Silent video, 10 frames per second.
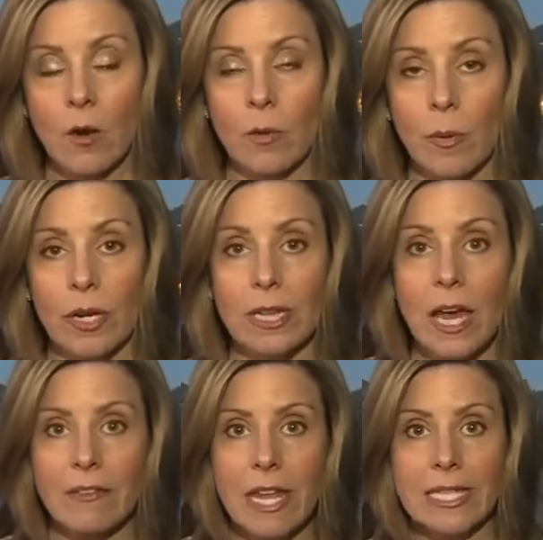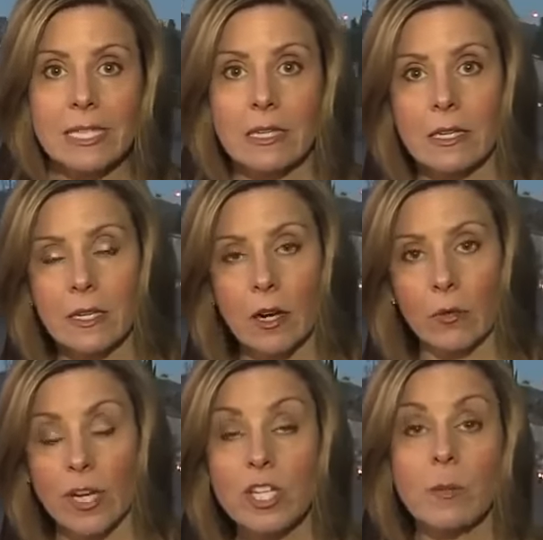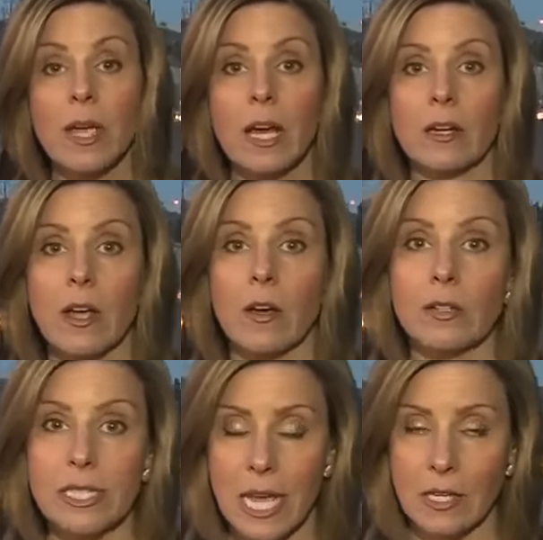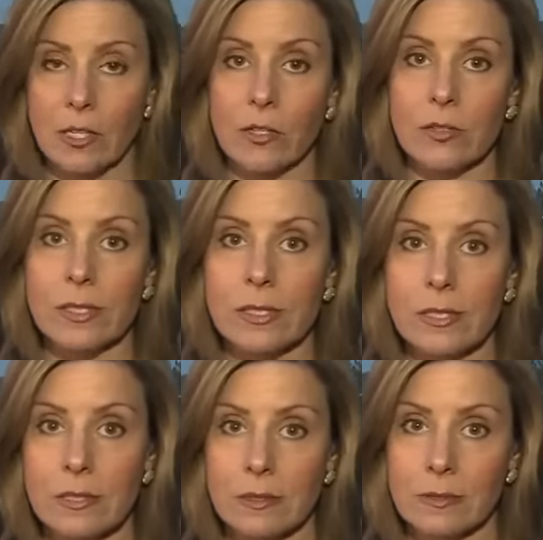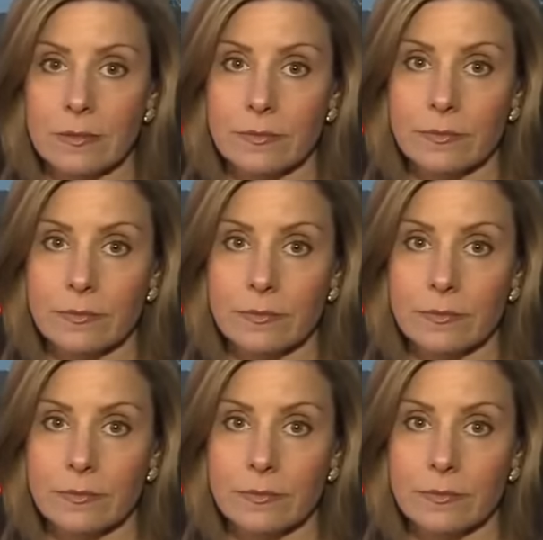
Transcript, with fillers: Reporting live in Escondido, Rachel Bianco, 10 News. Rachel, thank